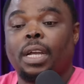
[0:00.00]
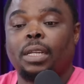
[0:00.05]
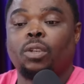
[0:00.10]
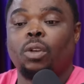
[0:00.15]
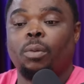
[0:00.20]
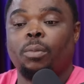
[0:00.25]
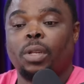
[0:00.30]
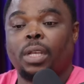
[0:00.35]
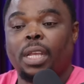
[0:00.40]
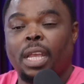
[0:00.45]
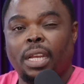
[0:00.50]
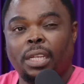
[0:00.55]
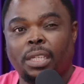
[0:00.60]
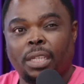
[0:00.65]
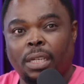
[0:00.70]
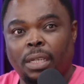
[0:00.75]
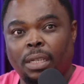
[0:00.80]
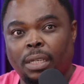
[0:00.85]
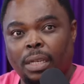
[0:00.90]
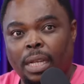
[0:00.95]
cut
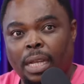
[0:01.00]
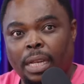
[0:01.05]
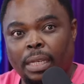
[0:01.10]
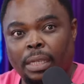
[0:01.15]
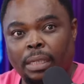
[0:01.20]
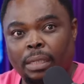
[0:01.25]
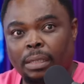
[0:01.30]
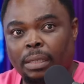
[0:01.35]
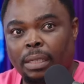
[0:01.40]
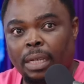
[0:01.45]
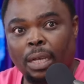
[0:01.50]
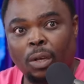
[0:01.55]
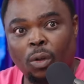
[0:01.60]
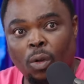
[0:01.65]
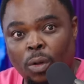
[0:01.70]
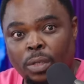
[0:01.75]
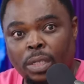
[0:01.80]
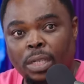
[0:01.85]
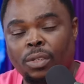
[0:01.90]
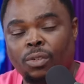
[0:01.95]
communication and they're
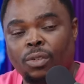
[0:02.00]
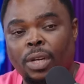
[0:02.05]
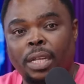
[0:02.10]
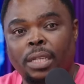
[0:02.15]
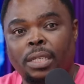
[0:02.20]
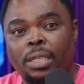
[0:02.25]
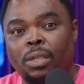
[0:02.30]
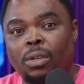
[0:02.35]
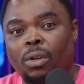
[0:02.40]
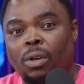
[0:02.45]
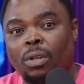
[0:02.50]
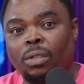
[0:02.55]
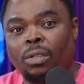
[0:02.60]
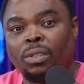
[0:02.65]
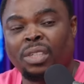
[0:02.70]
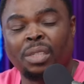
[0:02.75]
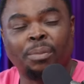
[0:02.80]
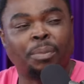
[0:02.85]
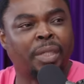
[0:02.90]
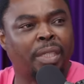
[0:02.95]
concentrating on
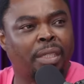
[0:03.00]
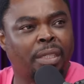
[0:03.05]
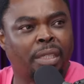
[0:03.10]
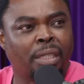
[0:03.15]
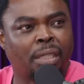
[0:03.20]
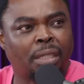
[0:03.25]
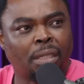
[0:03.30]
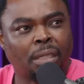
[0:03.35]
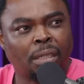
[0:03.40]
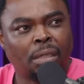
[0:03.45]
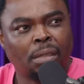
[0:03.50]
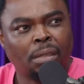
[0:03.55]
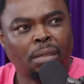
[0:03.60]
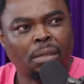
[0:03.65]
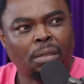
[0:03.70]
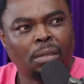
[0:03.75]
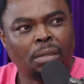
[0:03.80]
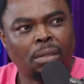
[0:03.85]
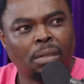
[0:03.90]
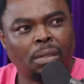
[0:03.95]
rebuilding.
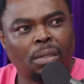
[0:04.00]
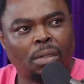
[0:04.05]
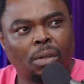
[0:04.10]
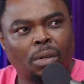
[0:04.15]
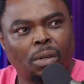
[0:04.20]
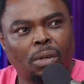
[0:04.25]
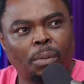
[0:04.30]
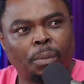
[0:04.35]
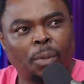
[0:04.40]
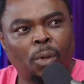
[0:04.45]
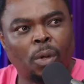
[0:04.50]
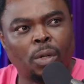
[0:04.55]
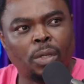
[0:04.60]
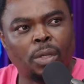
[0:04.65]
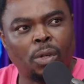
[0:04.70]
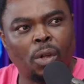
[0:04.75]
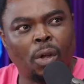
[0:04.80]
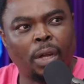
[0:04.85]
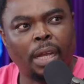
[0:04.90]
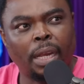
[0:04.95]
You know, because
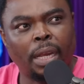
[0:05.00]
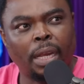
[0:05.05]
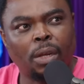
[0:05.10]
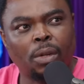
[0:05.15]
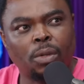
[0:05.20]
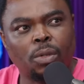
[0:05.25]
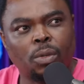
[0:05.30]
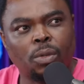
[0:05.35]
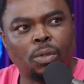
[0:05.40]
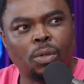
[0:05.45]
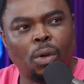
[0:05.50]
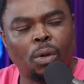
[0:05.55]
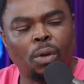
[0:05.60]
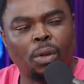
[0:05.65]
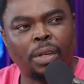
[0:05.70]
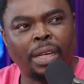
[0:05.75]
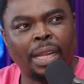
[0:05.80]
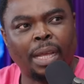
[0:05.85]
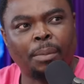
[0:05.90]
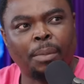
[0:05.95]
young Elena took toll
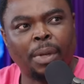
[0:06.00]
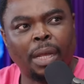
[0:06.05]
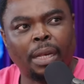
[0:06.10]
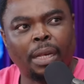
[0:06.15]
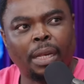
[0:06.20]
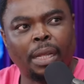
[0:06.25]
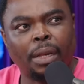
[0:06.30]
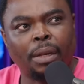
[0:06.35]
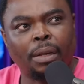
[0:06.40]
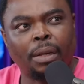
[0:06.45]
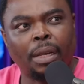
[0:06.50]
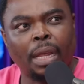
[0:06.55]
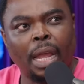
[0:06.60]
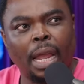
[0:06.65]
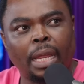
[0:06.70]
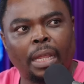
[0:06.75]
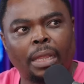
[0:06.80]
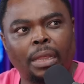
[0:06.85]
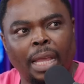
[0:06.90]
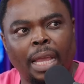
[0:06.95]
on them, and then
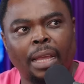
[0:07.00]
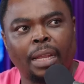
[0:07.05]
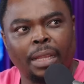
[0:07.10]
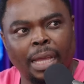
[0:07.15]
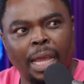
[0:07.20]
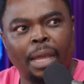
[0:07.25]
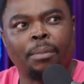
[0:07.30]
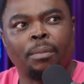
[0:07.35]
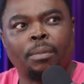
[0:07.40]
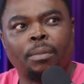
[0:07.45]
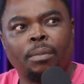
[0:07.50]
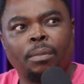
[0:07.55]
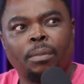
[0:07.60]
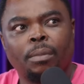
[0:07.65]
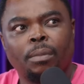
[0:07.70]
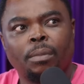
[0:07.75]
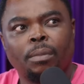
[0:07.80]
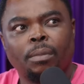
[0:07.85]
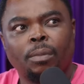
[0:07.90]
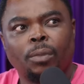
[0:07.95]
I thank them,
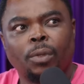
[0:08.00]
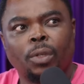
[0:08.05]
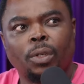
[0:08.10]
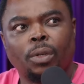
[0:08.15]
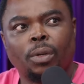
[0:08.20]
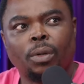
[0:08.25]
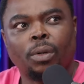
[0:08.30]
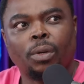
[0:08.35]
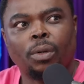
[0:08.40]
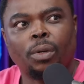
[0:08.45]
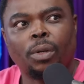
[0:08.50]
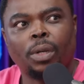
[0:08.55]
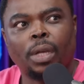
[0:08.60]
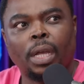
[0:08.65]
you know,